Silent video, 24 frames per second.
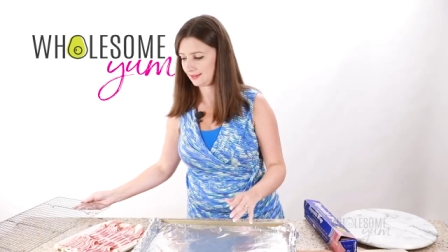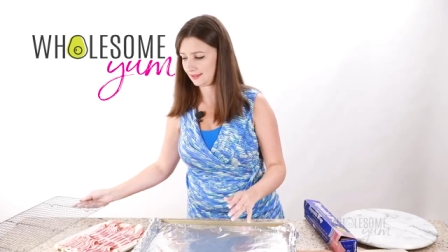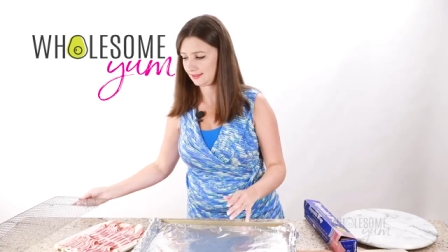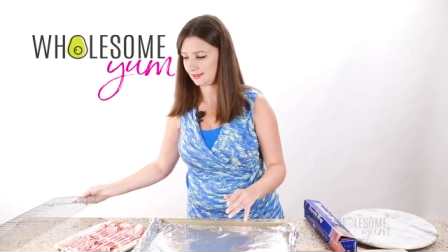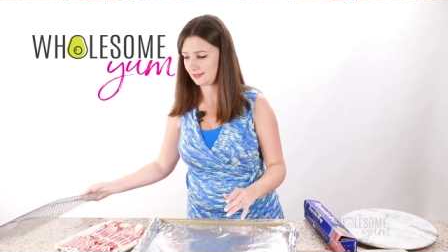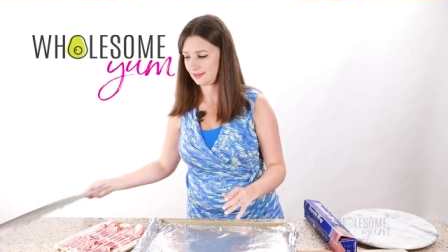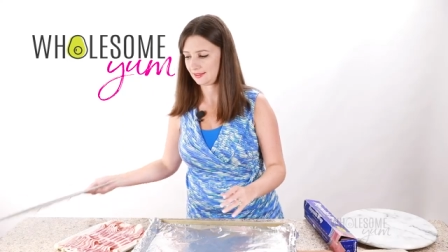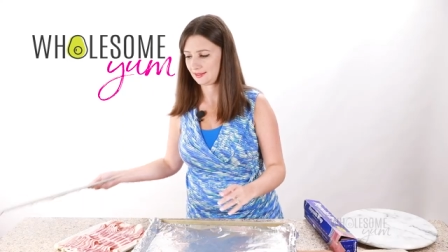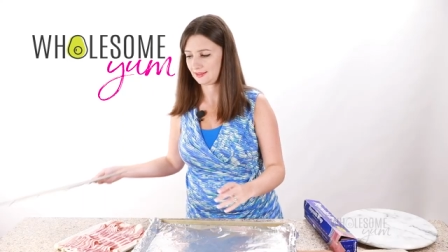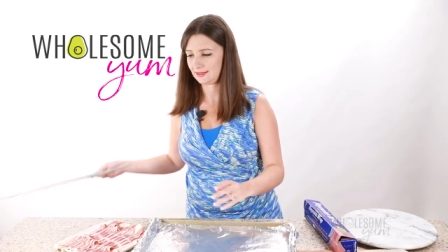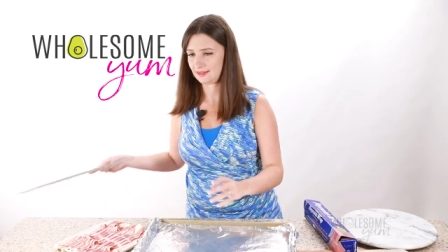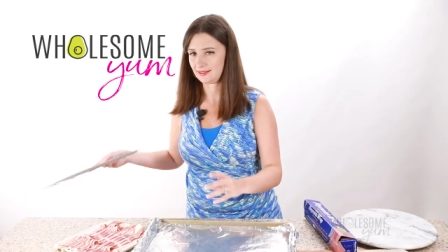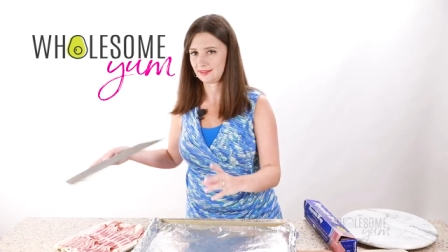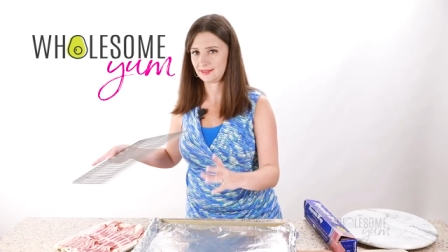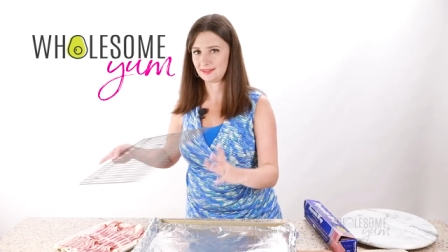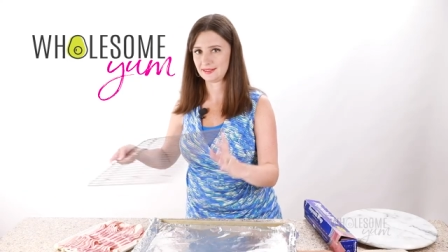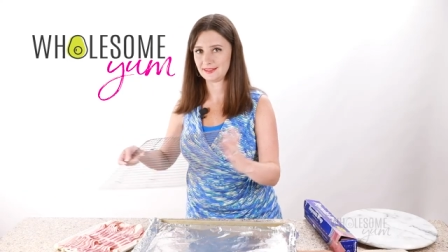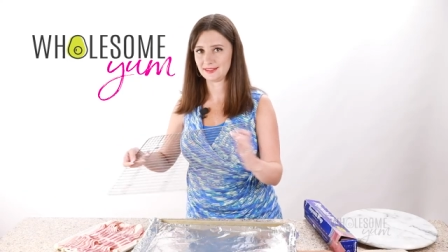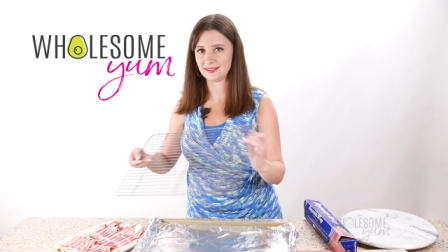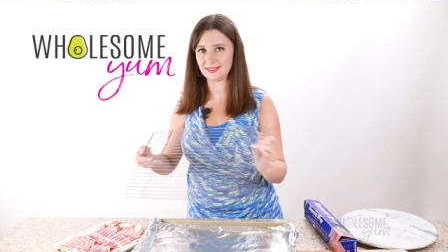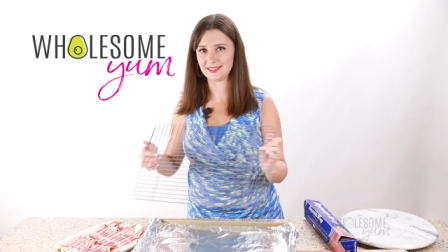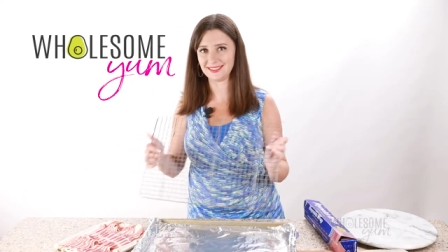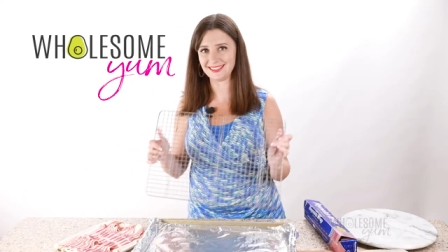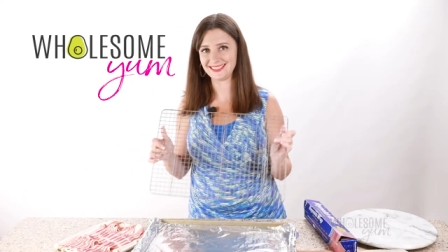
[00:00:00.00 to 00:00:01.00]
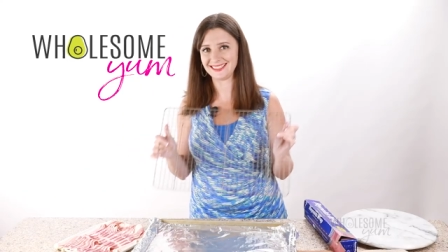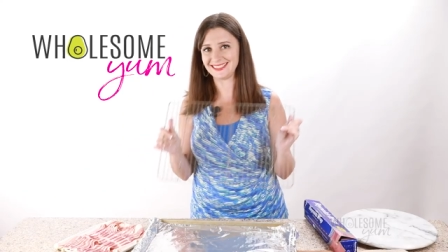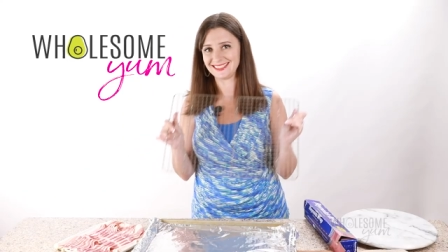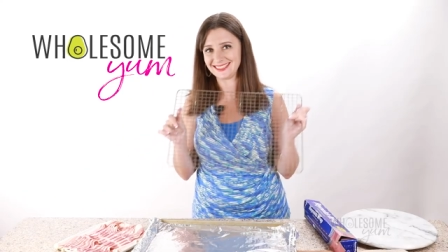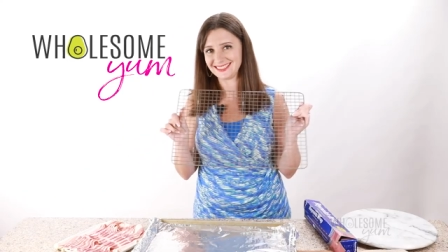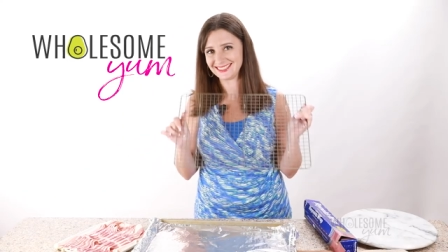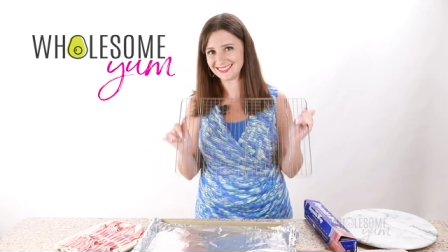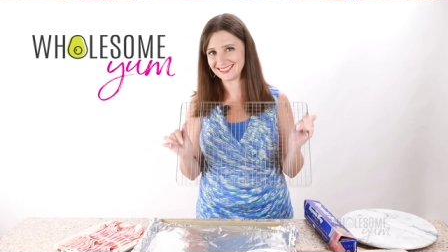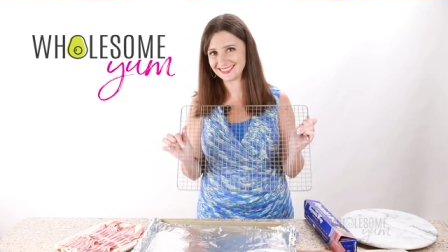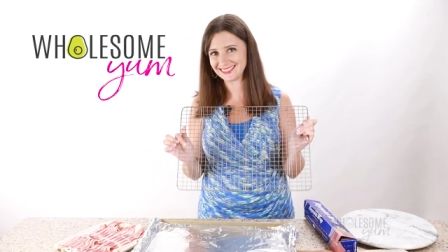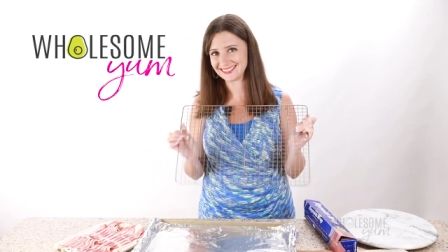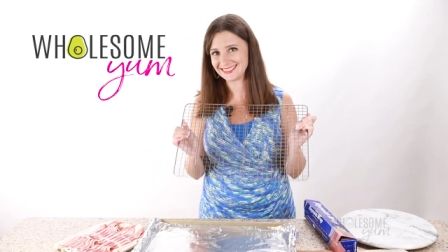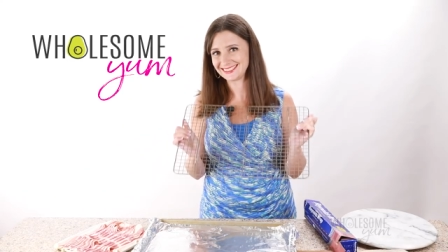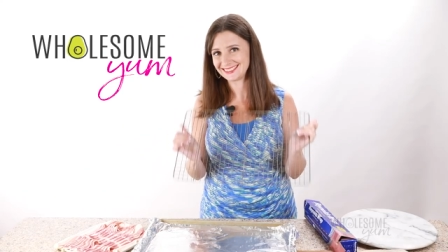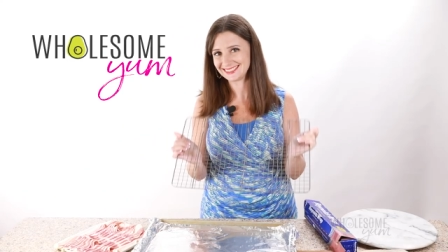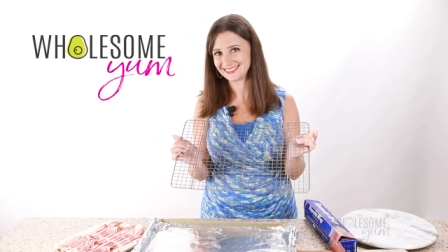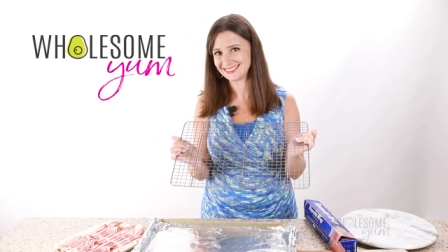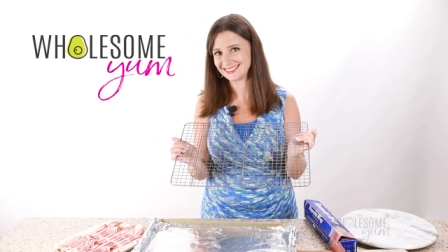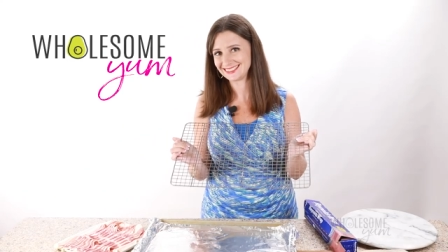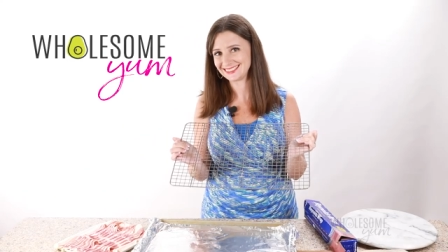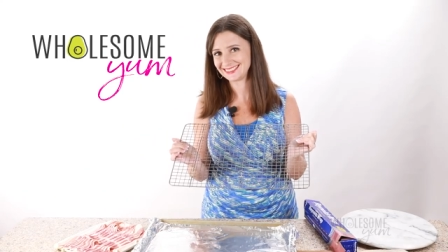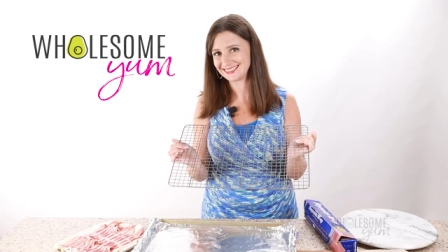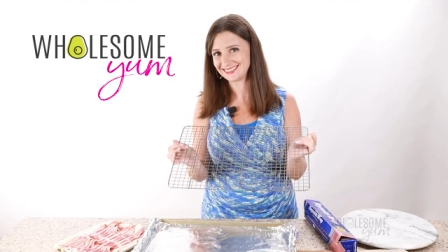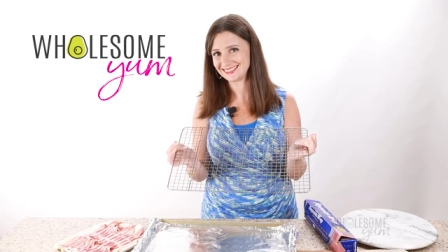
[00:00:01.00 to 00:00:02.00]
is the secret to super crispy
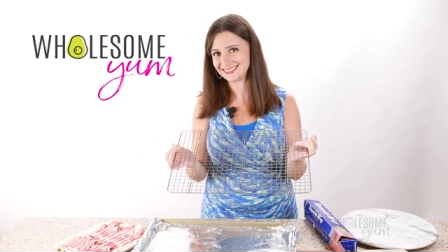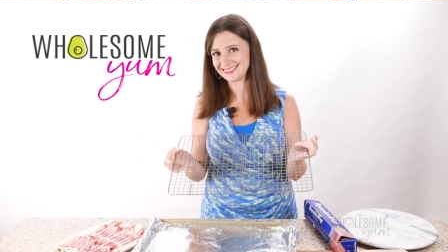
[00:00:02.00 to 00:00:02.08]
bacon,